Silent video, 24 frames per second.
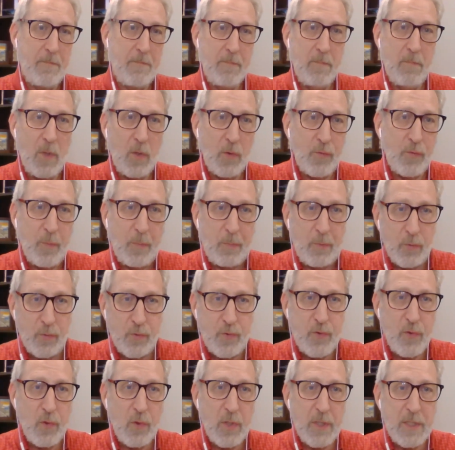multiple
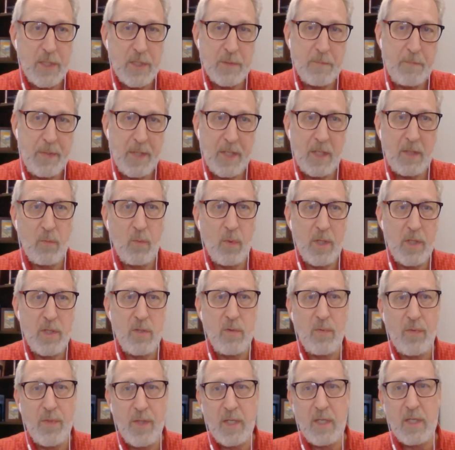choice, pick what
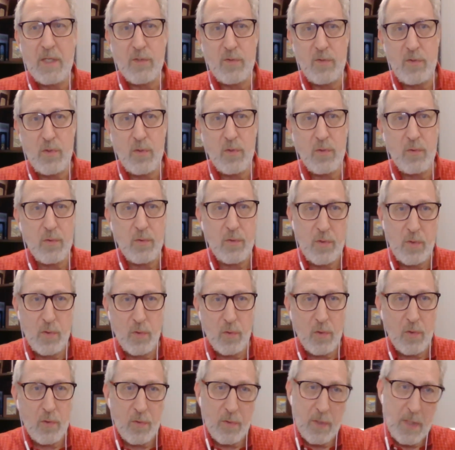you think is
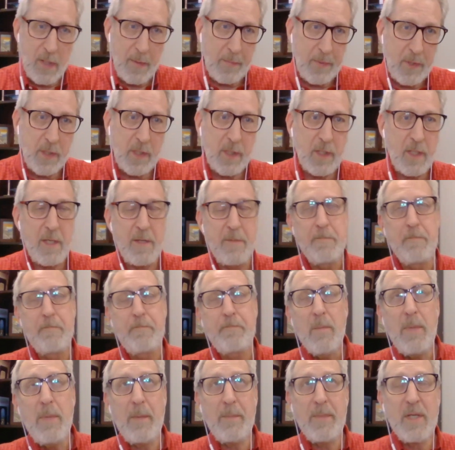your ability,
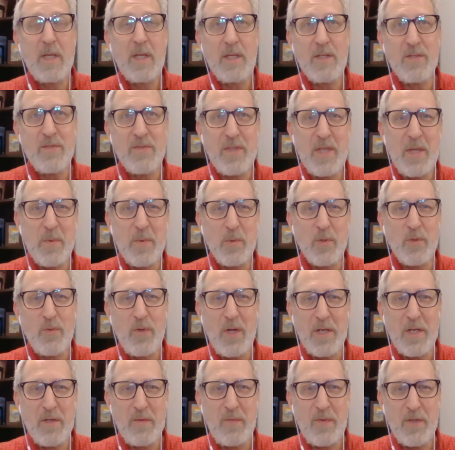but because they were
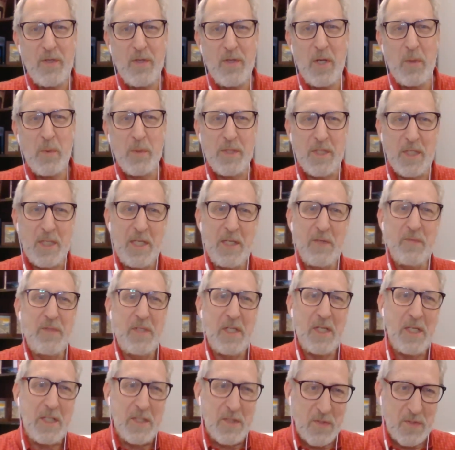trying to figure out what the gift
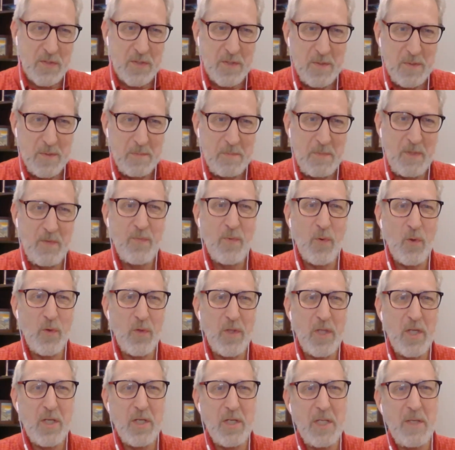is before
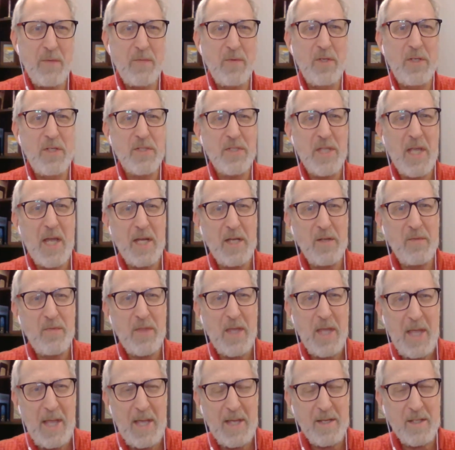they could even decide if
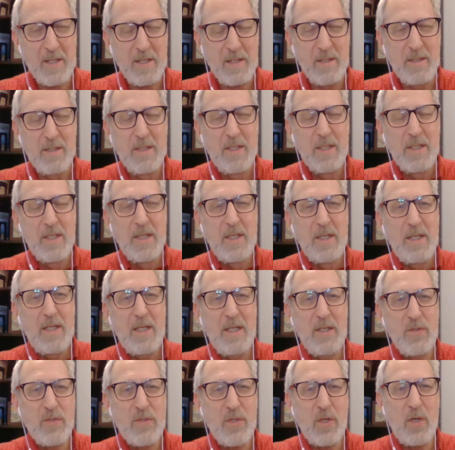they had it.
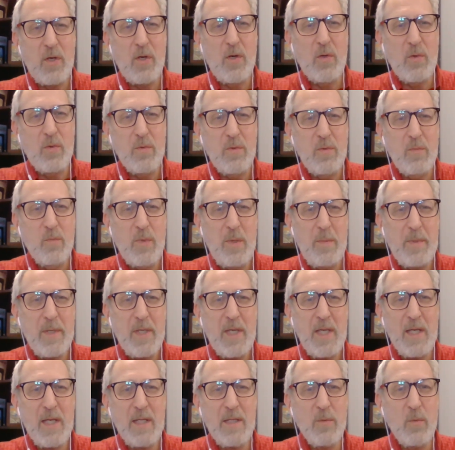And so we
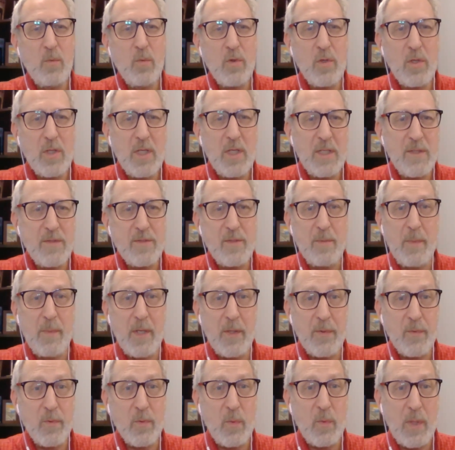began to work on some
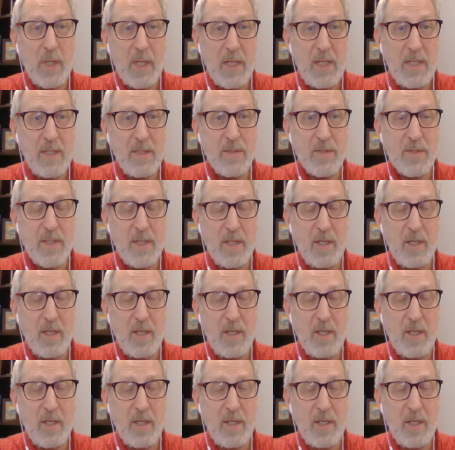other ways to